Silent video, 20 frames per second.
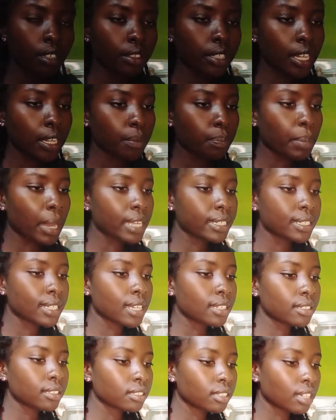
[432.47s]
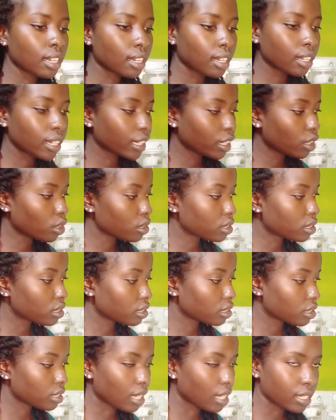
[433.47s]
They are patterned. I got
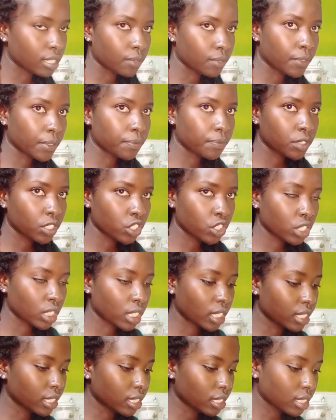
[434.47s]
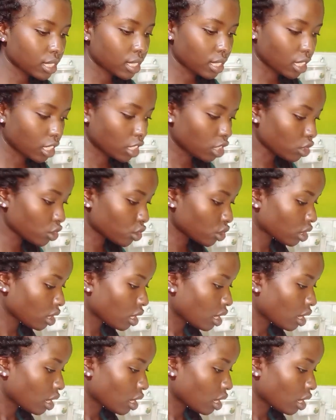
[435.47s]
these at 50 shillings each.